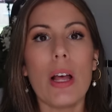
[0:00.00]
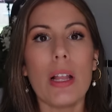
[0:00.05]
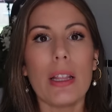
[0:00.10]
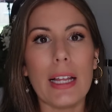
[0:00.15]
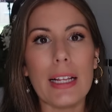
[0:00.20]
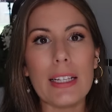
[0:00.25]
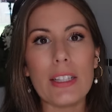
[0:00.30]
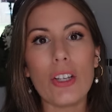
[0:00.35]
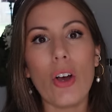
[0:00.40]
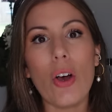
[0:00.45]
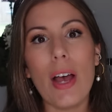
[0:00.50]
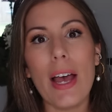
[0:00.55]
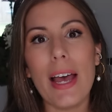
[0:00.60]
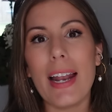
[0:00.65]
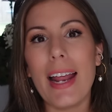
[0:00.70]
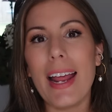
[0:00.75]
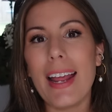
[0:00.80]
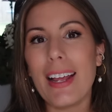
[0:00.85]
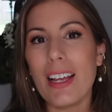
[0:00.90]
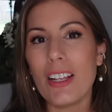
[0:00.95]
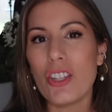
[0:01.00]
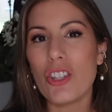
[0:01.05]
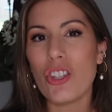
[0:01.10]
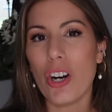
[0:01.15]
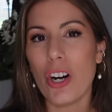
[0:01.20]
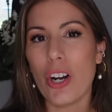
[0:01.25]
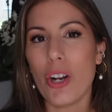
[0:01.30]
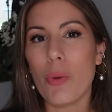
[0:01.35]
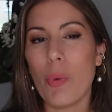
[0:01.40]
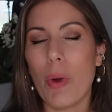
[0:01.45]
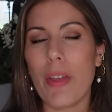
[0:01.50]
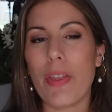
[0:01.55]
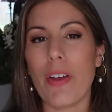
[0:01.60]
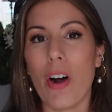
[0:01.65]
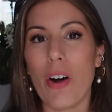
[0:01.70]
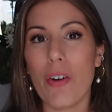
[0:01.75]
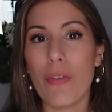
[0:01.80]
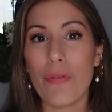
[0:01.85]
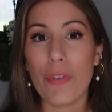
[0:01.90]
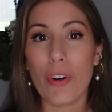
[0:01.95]
let's go ahead and get started with
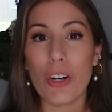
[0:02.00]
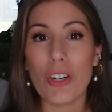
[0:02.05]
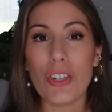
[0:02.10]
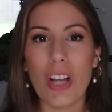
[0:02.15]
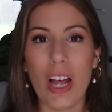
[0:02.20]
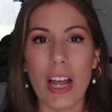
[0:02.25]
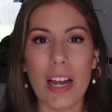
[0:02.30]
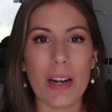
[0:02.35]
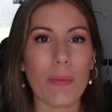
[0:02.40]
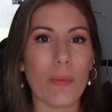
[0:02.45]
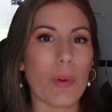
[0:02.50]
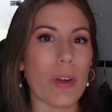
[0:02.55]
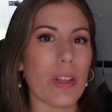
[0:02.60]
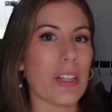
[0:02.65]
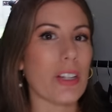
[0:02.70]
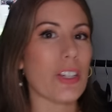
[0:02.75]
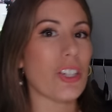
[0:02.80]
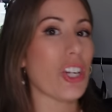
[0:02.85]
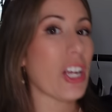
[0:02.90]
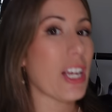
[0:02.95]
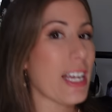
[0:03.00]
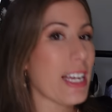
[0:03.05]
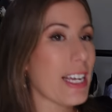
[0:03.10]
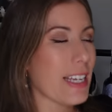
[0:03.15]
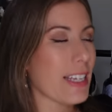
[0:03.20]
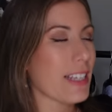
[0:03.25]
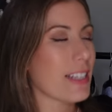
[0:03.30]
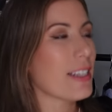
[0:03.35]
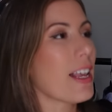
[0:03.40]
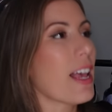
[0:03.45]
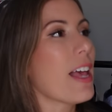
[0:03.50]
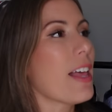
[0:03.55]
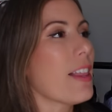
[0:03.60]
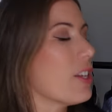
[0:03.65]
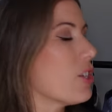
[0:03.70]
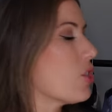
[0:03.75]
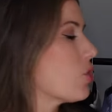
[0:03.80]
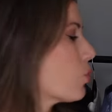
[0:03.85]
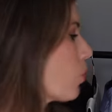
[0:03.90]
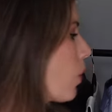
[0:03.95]
our first item, which is
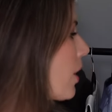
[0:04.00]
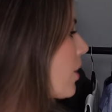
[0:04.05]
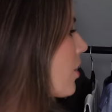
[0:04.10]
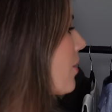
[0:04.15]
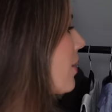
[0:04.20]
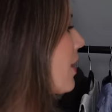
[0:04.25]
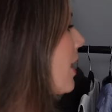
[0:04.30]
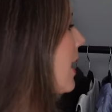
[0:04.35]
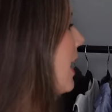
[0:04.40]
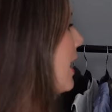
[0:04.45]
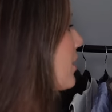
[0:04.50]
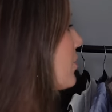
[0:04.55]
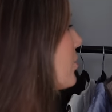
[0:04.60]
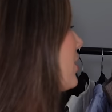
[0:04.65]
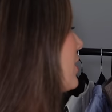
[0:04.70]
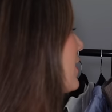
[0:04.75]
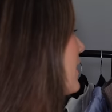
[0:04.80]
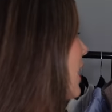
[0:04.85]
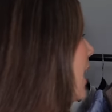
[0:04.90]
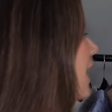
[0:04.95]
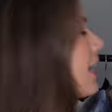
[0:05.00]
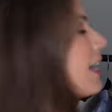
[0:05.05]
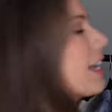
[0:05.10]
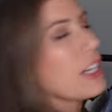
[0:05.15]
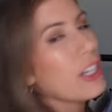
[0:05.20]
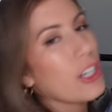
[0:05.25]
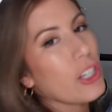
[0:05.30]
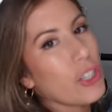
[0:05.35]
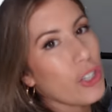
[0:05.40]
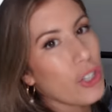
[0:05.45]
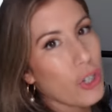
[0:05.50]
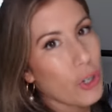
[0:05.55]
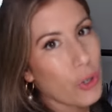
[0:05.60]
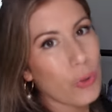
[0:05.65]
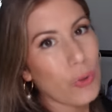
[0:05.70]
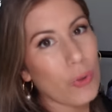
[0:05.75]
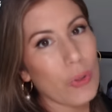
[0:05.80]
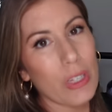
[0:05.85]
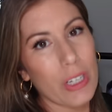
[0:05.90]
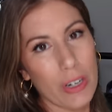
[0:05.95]
this sweater that I actually got in
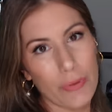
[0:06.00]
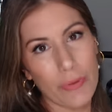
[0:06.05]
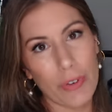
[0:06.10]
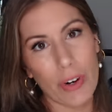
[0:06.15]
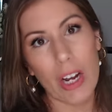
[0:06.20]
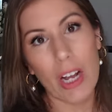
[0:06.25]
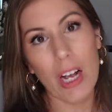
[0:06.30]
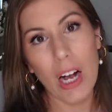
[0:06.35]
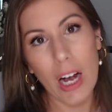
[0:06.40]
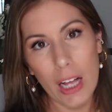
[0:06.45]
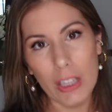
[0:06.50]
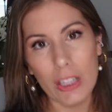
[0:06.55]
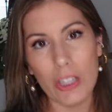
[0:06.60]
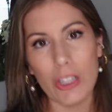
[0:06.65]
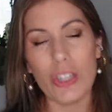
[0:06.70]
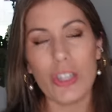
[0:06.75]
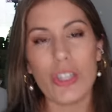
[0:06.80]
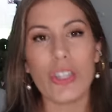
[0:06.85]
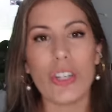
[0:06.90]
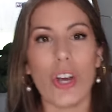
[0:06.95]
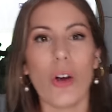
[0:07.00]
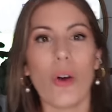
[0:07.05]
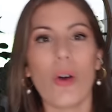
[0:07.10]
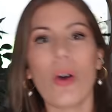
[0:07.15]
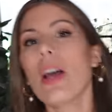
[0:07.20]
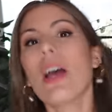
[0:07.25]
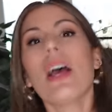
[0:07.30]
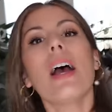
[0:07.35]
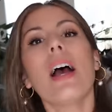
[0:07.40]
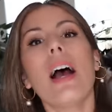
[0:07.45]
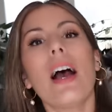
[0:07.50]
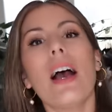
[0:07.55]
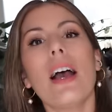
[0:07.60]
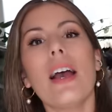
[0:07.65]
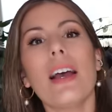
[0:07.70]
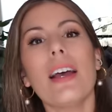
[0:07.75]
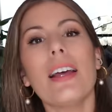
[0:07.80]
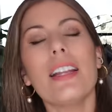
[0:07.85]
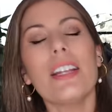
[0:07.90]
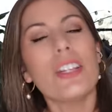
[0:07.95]
two different colors. So
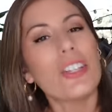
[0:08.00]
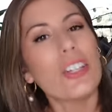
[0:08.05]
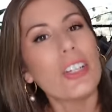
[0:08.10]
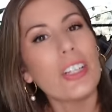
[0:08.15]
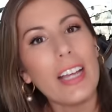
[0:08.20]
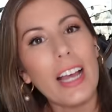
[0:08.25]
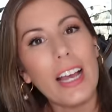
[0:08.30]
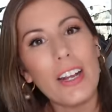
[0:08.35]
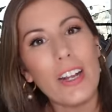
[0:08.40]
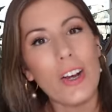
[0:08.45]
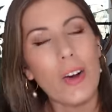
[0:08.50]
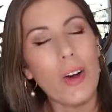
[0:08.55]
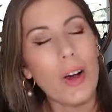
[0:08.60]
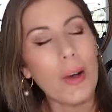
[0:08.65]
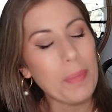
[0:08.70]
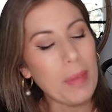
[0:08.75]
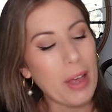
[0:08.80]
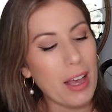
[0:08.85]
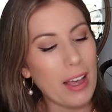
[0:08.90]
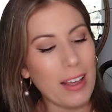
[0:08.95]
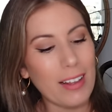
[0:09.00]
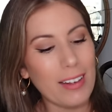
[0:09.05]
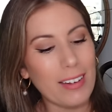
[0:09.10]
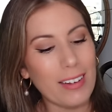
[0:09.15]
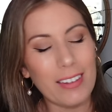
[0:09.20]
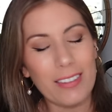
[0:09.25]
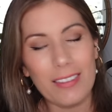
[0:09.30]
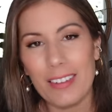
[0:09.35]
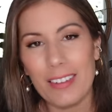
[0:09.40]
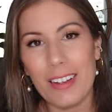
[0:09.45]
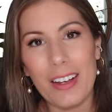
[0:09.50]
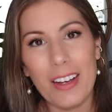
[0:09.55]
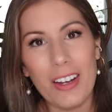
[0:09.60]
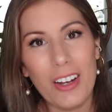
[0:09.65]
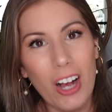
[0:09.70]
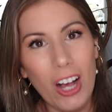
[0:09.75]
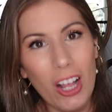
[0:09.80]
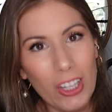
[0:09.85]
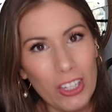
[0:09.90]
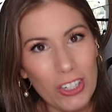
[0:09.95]
initially, I know I'm not a
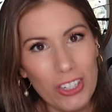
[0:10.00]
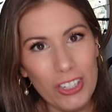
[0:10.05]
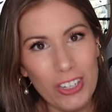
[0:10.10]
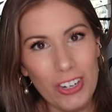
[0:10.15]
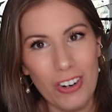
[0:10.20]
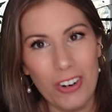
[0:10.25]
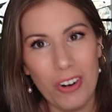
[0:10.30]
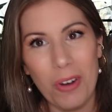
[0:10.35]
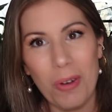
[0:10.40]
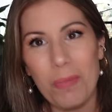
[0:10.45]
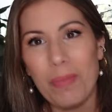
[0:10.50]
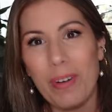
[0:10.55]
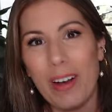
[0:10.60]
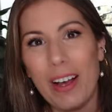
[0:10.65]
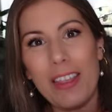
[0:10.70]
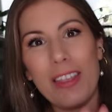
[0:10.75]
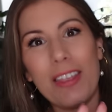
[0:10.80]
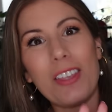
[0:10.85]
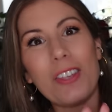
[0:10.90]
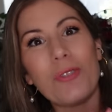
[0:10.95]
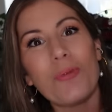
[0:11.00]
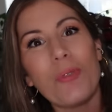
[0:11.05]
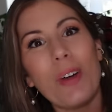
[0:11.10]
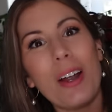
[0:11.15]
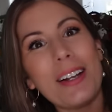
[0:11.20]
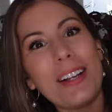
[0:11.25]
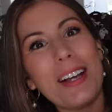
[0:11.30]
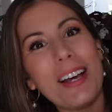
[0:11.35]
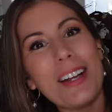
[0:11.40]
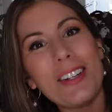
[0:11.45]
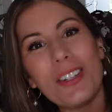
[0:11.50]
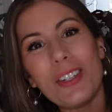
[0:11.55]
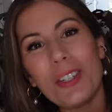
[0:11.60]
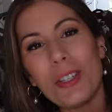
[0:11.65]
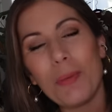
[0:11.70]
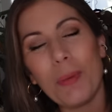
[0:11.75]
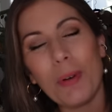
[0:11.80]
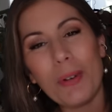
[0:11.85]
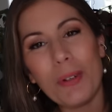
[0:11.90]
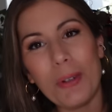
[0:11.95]
colors girl, but this red kind of
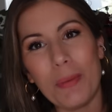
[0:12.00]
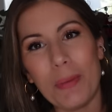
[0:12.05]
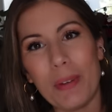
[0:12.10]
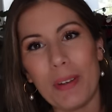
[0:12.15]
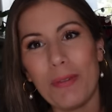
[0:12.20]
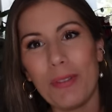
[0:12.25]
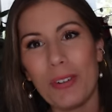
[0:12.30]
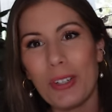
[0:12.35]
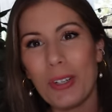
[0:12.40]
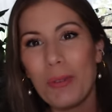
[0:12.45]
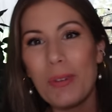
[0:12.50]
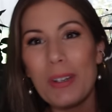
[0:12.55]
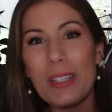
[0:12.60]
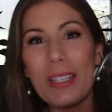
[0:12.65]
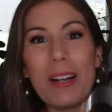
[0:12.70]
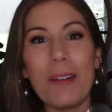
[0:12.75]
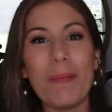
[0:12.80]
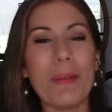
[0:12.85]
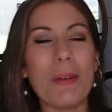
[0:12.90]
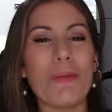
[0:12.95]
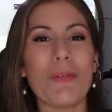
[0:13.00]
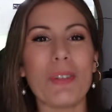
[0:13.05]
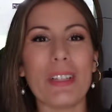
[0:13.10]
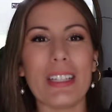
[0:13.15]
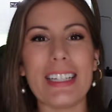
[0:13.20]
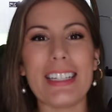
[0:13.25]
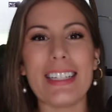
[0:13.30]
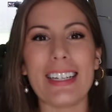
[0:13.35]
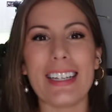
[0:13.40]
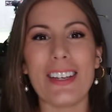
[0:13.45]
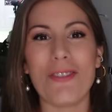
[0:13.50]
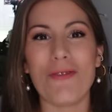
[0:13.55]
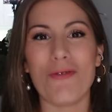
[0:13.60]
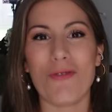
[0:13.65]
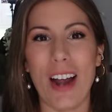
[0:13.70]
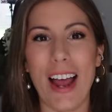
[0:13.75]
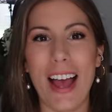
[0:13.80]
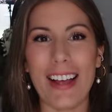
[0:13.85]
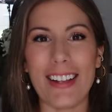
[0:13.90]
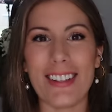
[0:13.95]
just spoke to me. For some reason, I've been really digging
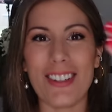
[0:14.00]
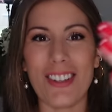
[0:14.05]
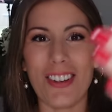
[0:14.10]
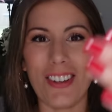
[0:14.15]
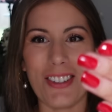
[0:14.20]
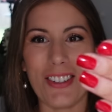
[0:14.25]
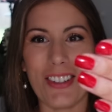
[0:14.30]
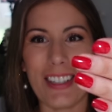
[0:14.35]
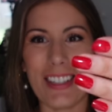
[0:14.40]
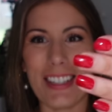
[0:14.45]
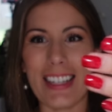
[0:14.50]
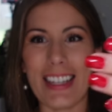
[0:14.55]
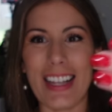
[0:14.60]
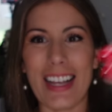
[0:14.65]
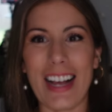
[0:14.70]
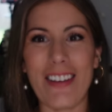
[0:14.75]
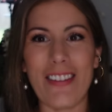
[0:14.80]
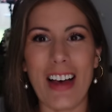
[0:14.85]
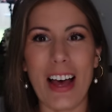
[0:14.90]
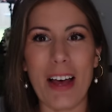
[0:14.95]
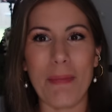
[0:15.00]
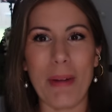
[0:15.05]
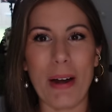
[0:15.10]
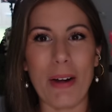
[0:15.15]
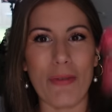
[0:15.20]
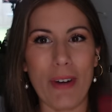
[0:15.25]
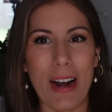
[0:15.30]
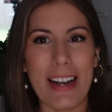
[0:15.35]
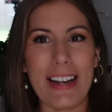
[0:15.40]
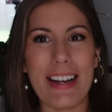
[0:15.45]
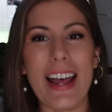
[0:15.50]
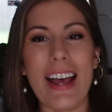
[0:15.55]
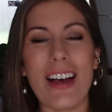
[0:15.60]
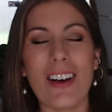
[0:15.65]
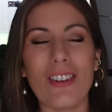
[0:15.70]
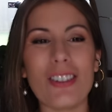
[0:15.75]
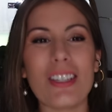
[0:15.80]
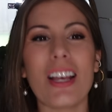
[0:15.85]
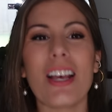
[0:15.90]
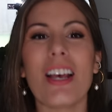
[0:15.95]
red. So as you can see, like I've had my red
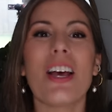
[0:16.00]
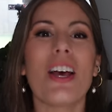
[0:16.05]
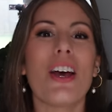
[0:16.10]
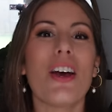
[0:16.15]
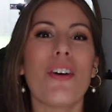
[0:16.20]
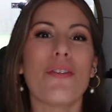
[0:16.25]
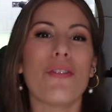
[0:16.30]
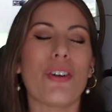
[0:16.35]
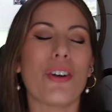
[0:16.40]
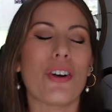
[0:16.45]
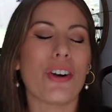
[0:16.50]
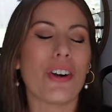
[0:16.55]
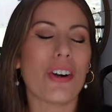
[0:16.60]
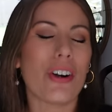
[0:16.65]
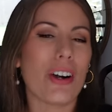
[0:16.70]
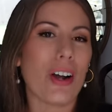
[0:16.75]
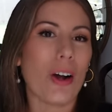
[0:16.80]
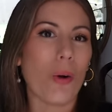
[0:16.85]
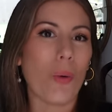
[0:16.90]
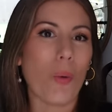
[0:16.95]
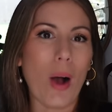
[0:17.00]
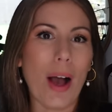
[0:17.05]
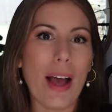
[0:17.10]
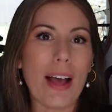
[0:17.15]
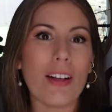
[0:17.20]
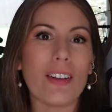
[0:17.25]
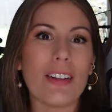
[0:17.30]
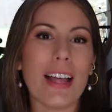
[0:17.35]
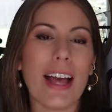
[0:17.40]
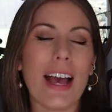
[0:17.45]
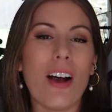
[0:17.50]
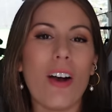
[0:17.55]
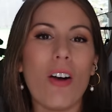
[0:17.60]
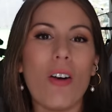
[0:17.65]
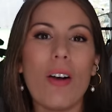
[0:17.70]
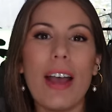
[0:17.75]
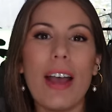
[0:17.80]
nails for a while now.